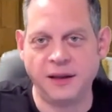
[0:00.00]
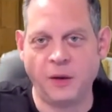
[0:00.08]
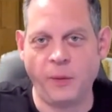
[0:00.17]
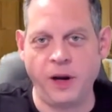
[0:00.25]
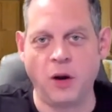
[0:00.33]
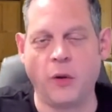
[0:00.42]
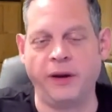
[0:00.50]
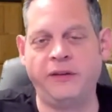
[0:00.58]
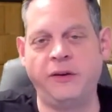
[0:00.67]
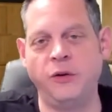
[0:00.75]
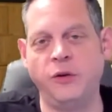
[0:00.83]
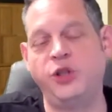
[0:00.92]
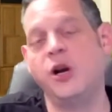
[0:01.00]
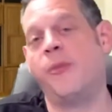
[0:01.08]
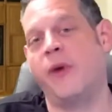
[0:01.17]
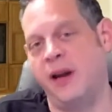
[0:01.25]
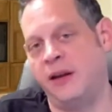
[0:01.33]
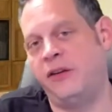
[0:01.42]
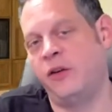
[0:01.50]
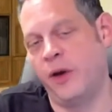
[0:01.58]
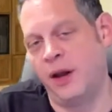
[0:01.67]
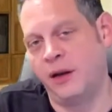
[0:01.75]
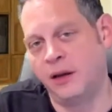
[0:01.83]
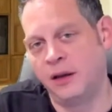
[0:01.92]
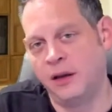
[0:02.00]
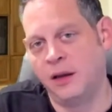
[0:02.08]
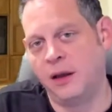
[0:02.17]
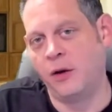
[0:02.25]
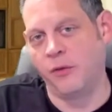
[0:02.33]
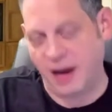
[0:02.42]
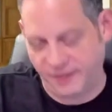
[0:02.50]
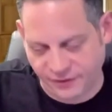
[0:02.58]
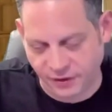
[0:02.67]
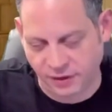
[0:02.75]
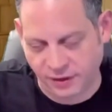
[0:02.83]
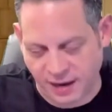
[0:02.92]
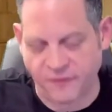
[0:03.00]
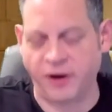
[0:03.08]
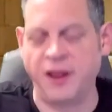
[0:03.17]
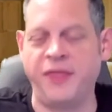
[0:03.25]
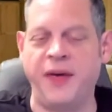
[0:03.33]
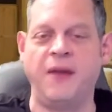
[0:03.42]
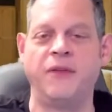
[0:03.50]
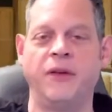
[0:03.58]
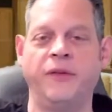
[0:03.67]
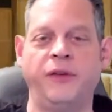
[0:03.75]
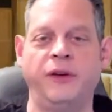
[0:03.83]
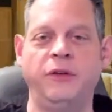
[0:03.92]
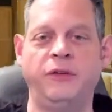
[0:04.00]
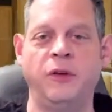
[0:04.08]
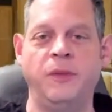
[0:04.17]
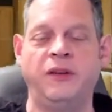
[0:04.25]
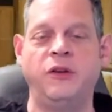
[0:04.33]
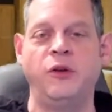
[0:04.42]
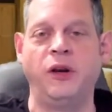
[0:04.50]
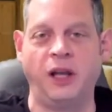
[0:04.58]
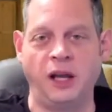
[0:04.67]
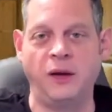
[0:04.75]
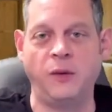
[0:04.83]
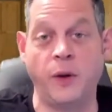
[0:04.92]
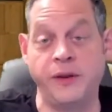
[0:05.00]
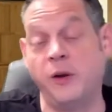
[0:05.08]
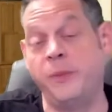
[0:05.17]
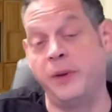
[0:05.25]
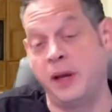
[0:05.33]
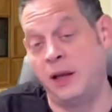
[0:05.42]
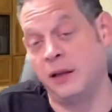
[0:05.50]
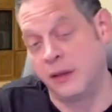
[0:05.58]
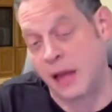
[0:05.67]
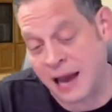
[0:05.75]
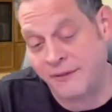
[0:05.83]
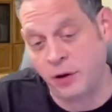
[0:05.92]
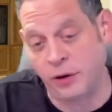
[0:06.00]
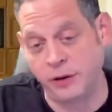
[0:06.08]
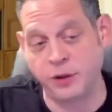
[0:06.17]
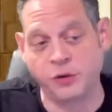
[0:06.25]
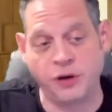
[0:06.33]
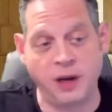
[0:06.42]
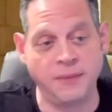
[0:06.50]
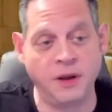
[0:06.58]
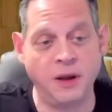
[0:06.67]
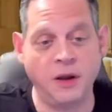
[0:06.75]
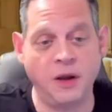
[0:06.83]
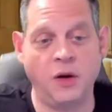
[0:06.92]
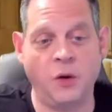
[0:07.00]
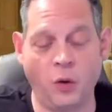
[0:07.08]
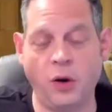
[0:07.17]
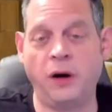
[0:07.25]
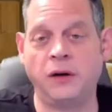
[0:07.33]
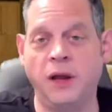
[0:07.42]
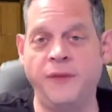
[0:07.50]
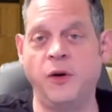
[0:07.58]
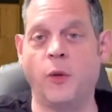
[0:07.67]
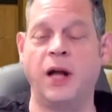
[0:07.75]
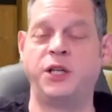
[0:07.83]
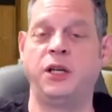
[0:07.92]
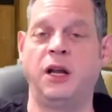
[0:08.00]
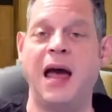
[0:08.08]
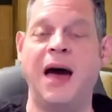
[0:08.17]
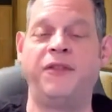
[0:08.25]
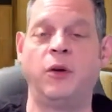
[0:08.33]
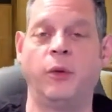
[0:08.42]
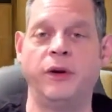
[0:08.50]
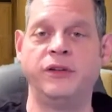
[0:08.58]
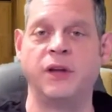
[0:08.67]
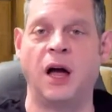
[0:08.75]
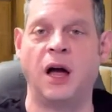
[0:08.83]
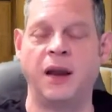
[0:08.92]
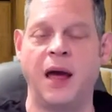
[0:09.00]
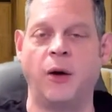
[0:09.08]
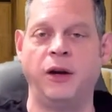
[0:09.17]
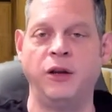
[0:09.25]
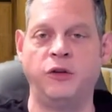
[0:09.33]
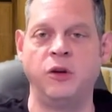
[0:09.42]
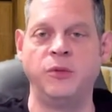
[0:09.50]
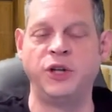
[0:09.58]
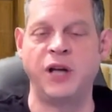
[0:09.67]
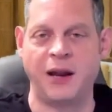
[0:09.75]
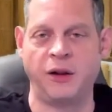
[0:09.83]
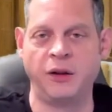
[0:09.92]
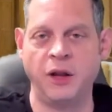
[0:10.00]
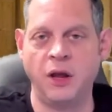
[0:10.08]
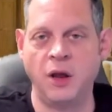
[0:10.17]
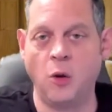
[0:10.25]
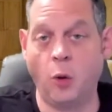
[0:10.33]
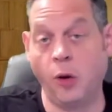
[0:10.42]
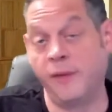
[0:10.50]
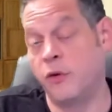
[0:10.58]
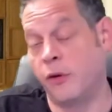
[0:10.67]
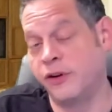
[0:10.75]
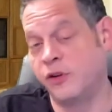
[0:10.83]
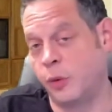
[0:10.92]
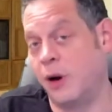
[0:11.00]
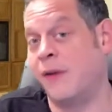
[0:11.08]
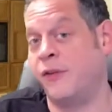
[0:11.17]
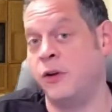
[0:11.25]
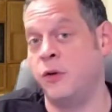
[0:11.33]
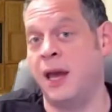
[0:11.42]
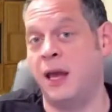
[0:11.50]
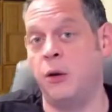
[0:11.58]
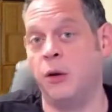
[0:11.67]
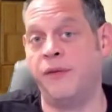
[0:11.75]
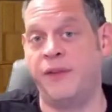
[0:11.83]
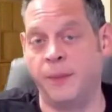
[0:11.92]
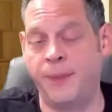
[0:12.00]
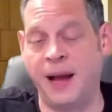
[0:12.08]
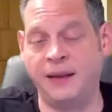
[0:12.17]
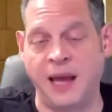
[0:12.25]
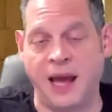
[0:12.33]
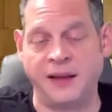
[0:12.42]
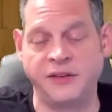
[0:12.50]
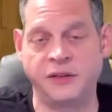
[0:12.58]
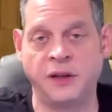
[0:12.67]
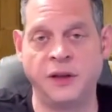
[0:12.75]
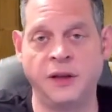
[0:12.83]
We're going to jump right into it. Grateful and very thankful for you to be tuning in, whether it be live during the stream or if you're watching it afterwards on our YouTube channel, or of course, wherever you get your favorite podcast,